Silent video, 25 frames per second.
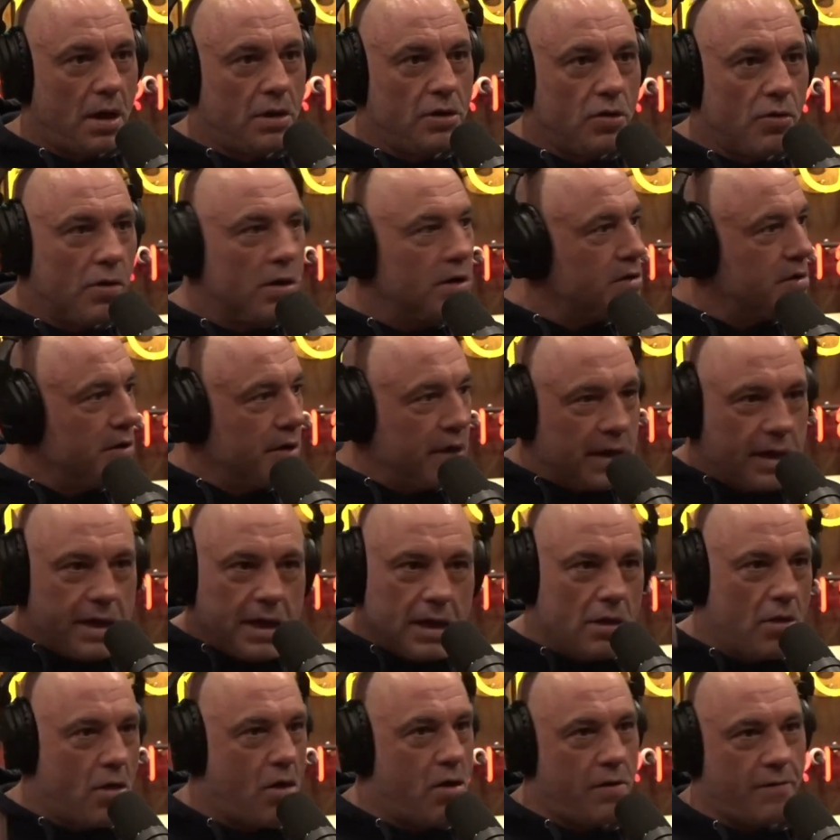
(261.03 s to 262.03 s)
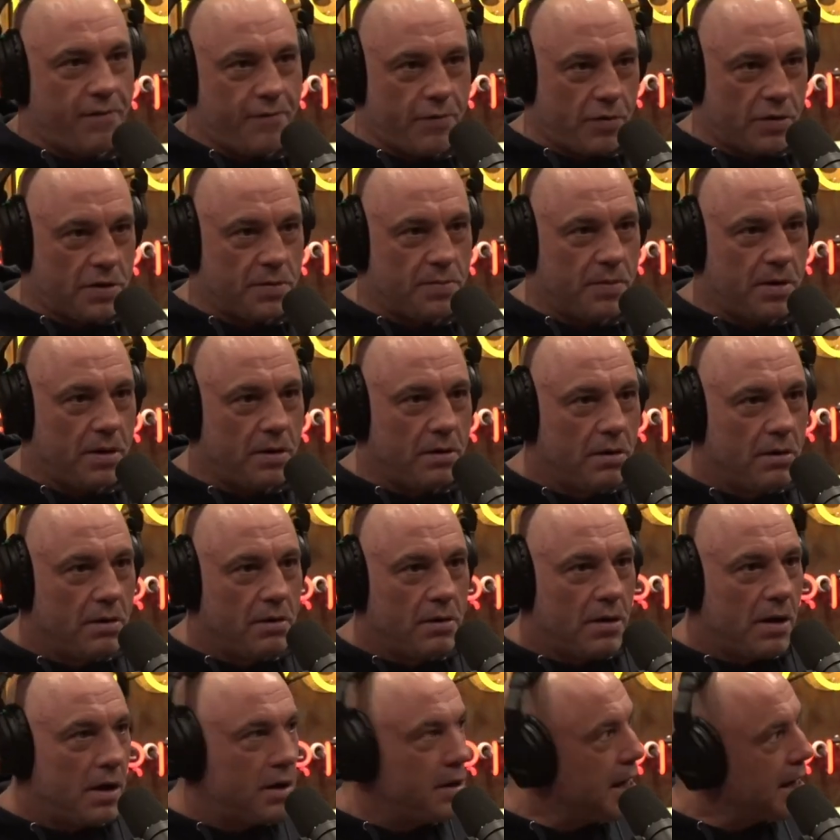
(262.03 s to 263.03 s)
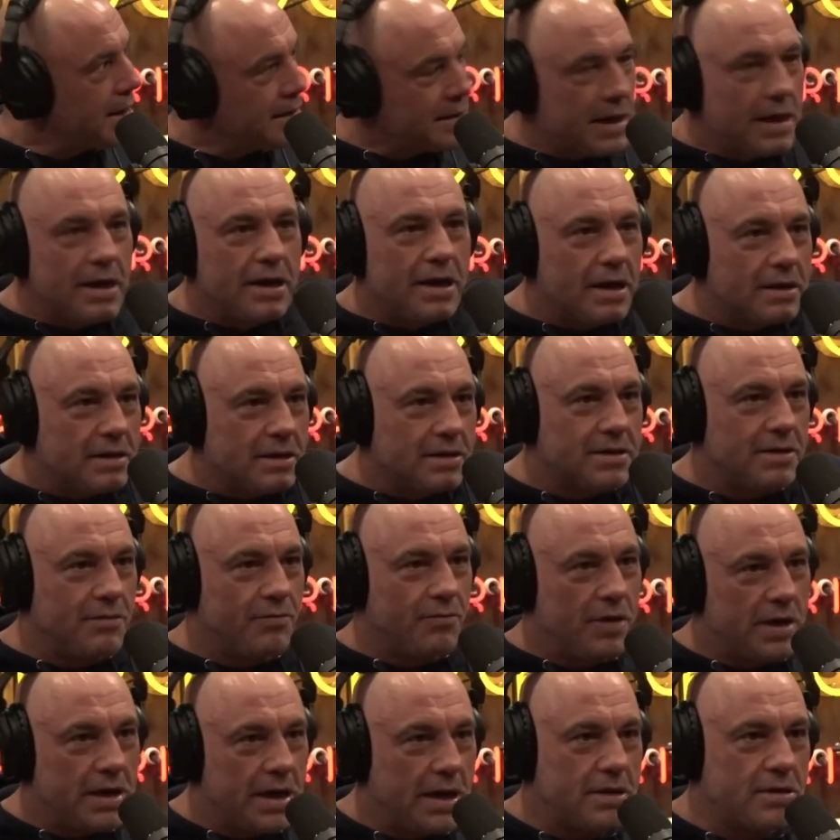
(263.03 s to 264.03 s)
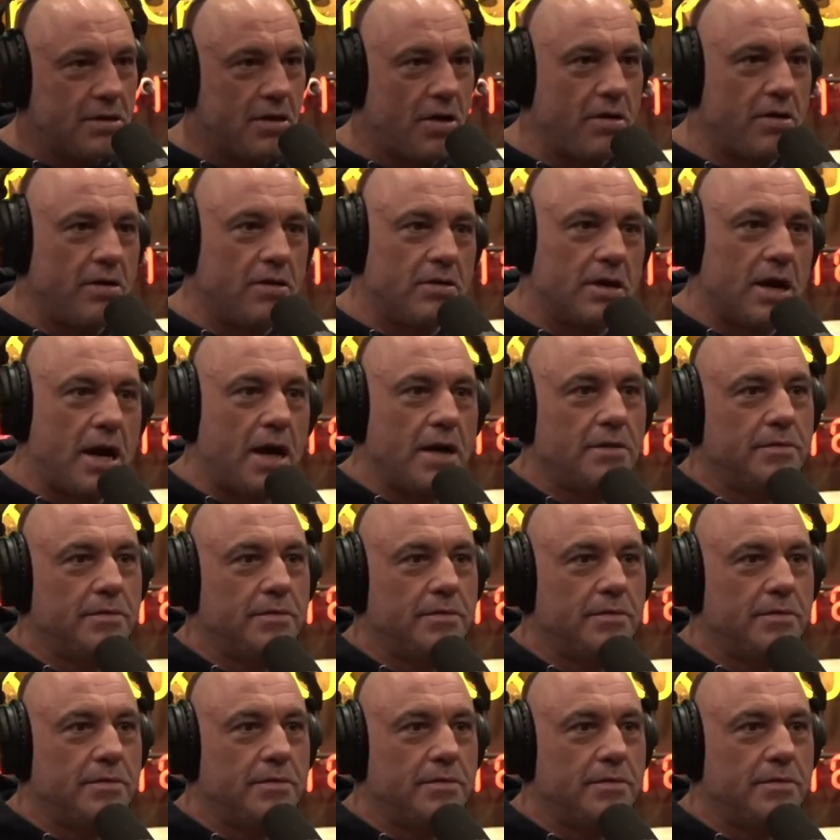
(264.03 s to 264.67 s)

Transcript: And you're also going to get law enforcement. And that's how you got this Enrique Tarrio guy.